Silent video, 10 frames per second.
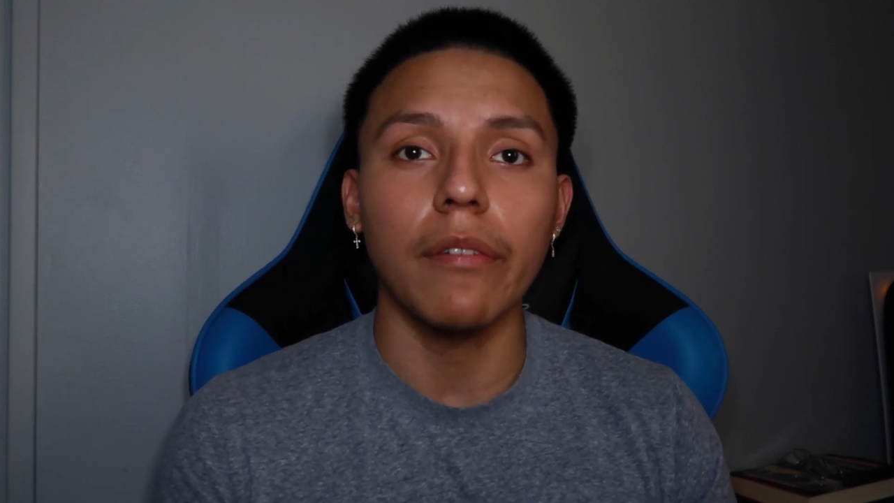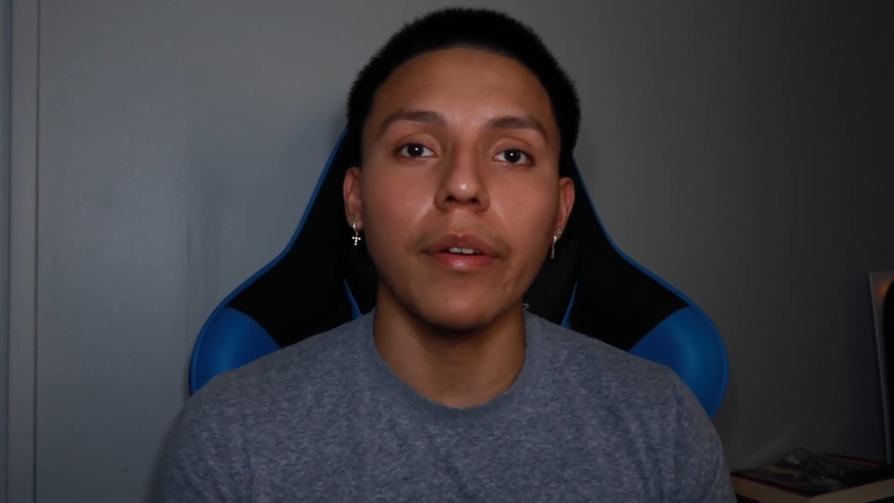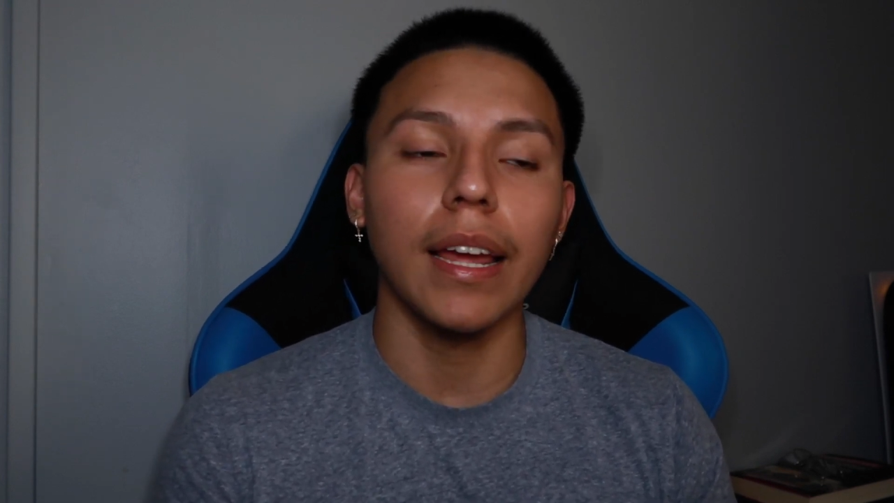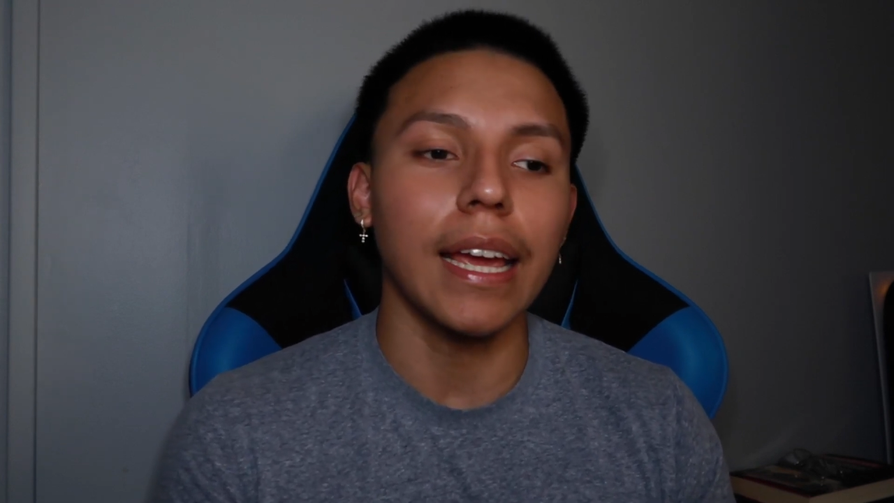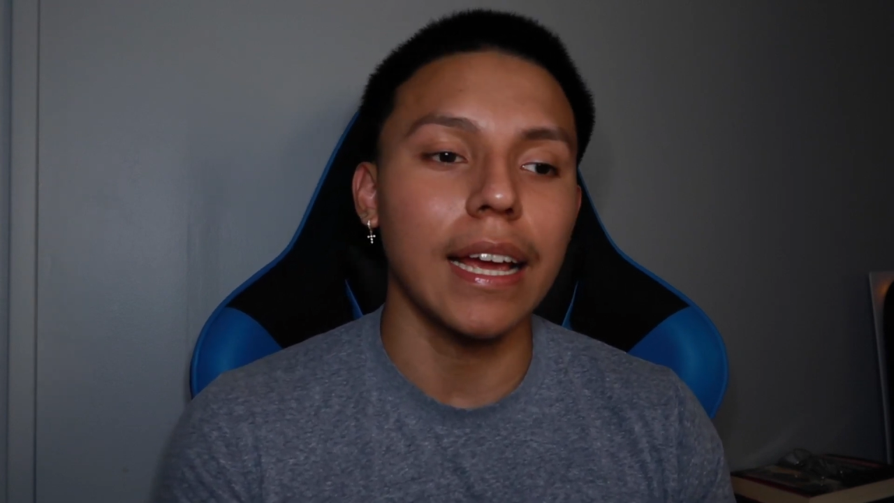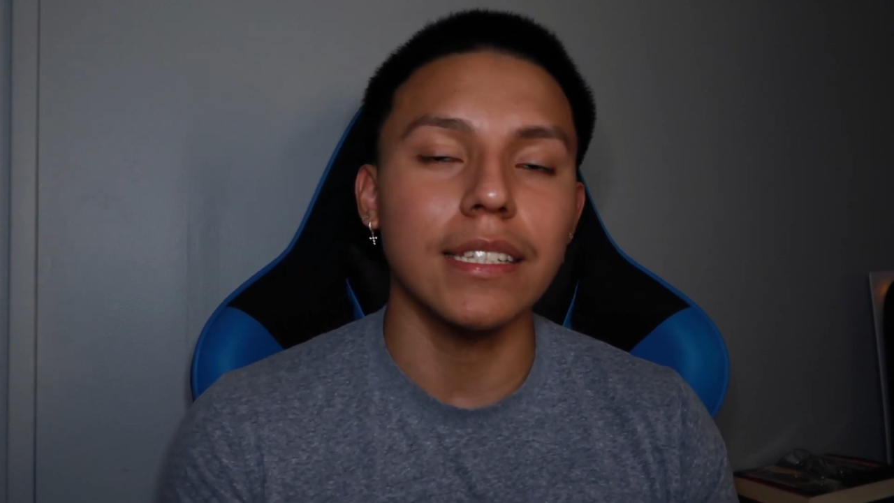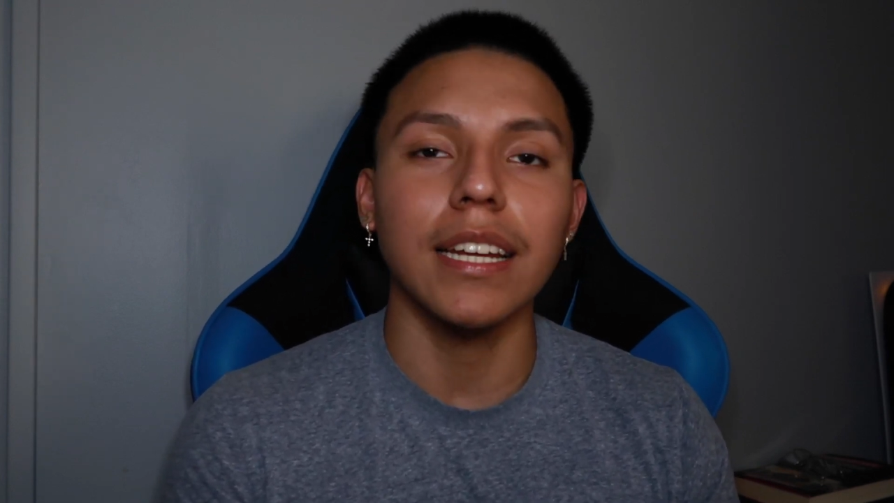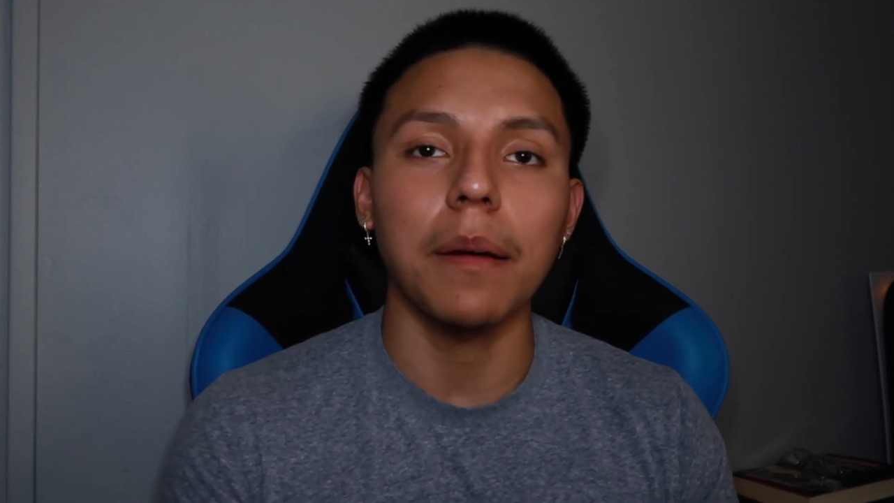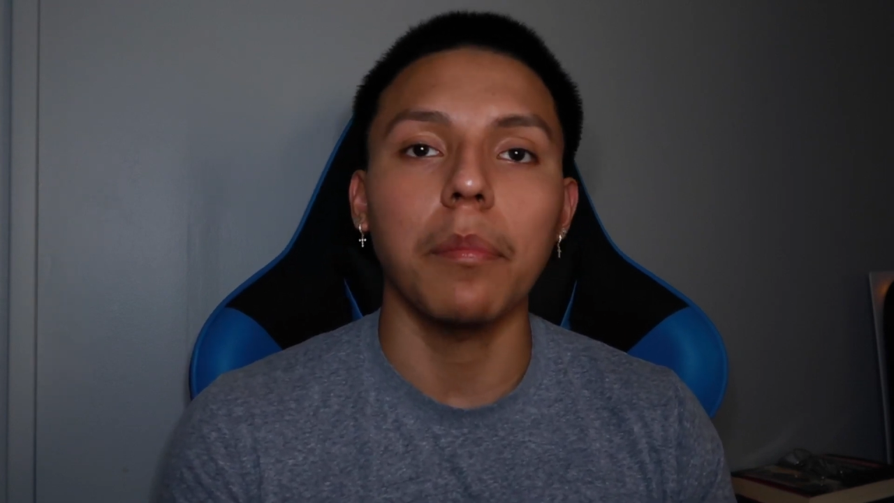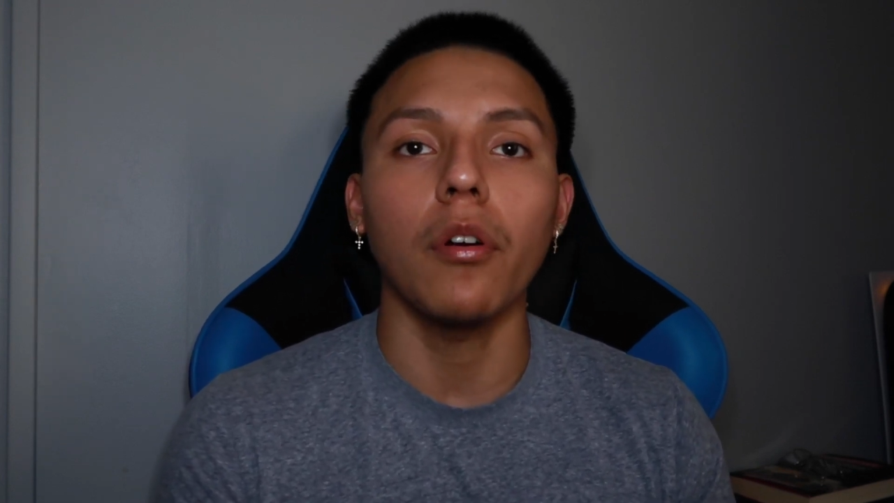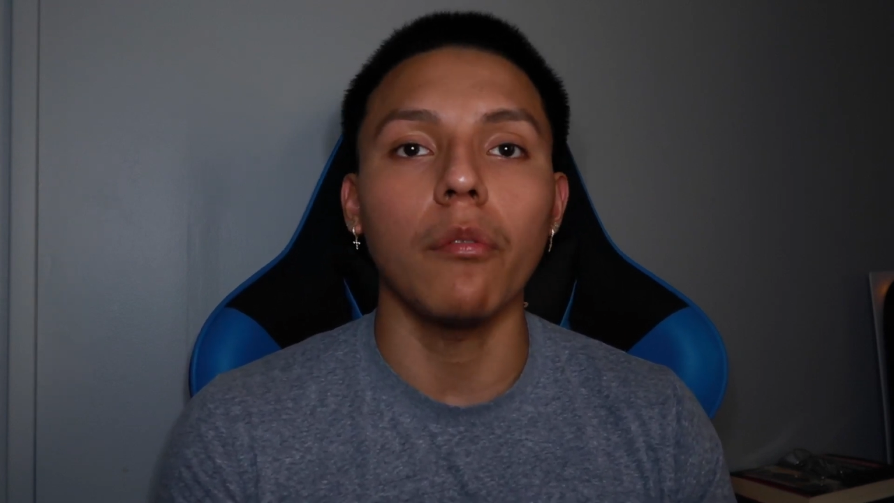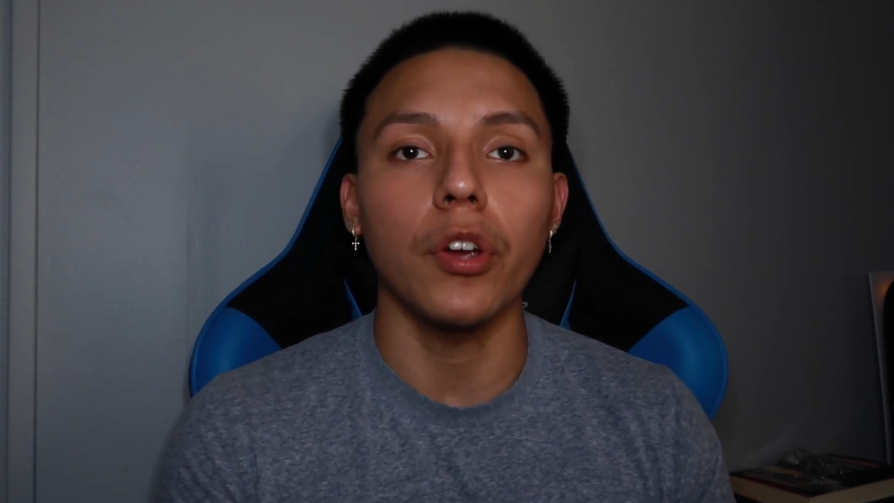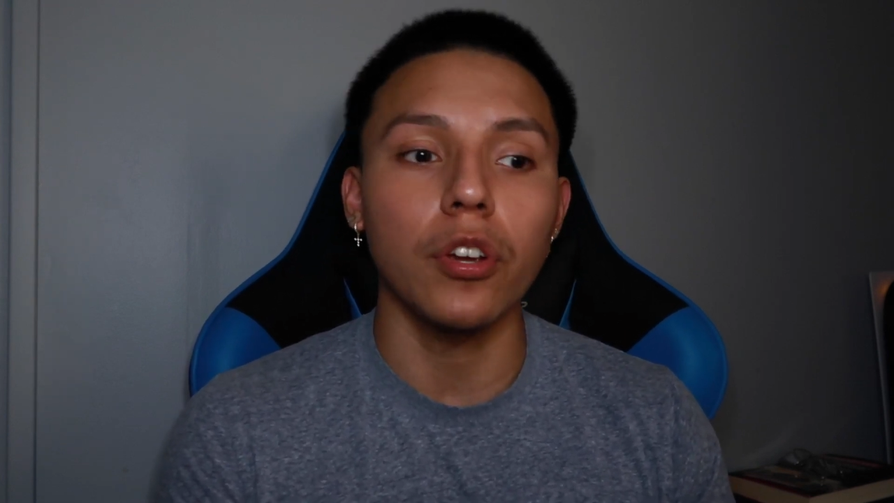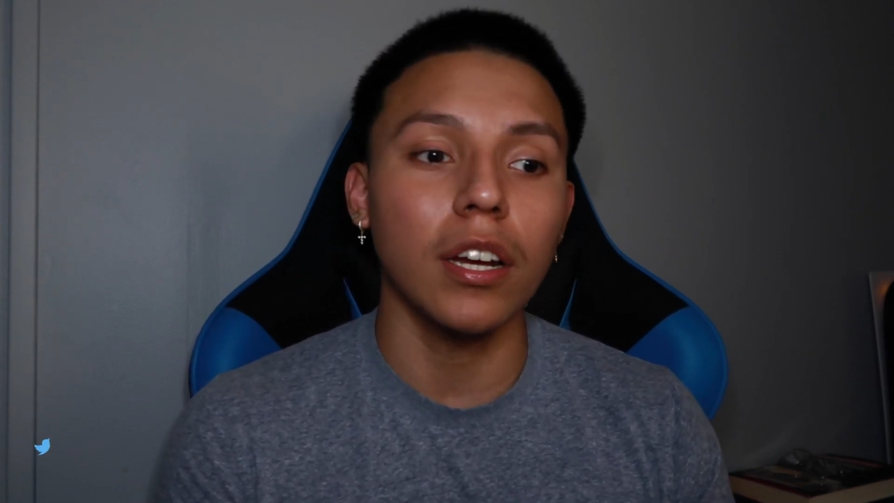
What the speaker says: I feel like it gets to that point where